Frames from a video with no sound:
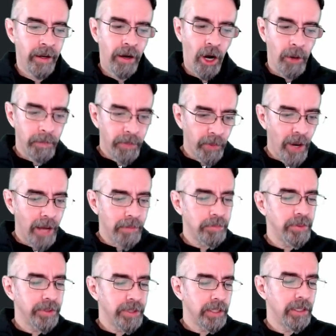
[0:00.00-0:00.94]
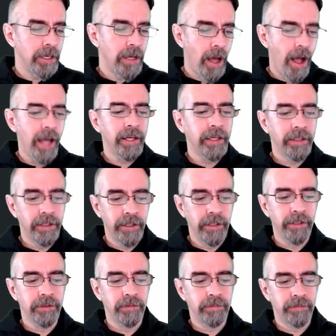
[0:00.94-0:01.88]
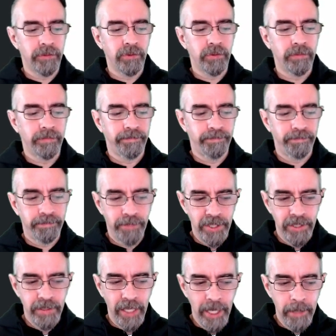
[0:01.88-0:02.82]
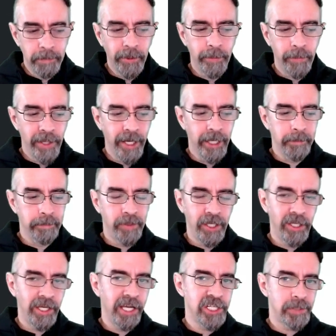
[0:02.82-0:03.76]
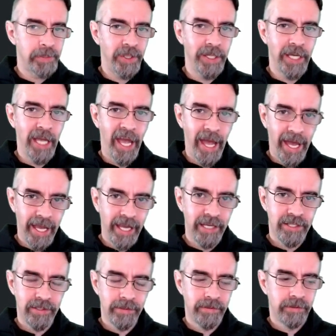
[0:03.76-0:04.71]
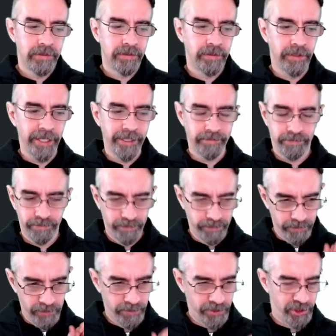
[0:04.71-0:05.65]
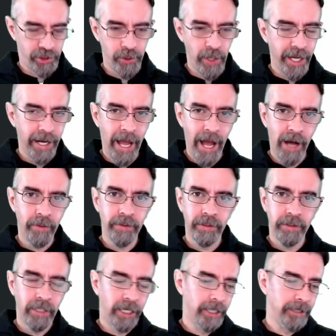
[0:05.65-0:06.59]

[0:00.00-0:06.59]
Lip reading: are probably not going to be implementing PHP 8 like straight out,